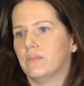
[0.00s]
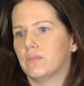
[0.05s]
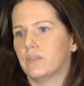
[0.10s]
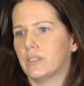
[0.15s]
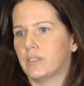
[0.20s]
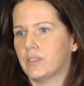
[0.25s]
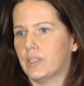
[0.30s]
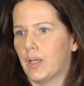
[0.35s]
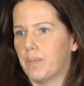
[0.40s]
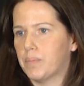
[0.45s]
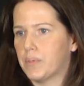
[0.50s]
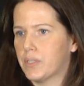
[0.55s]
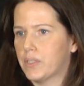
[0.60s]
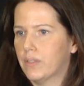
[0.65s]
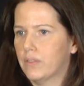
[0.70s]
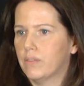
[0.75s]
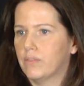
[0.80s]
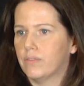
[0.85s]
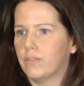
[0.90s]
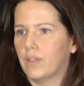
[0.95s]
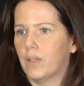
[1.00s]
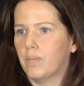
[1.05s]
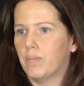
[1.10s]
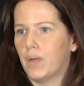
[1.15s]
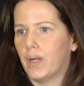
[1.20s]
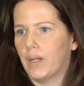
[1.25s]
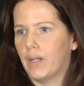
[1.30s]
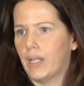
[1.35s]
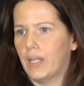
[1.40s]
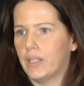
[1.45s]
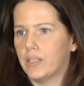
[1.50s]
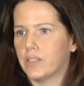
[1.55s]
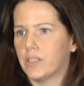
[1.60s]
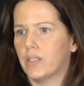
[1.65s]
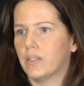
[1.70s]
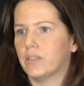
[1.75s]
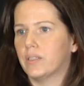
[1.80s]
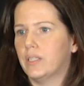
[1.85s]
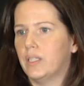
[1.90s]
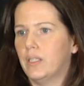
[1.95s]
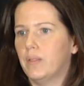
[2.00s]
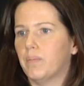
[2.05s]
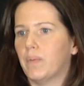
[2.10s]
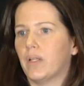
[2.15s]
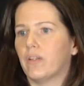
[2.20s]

reception from our HR team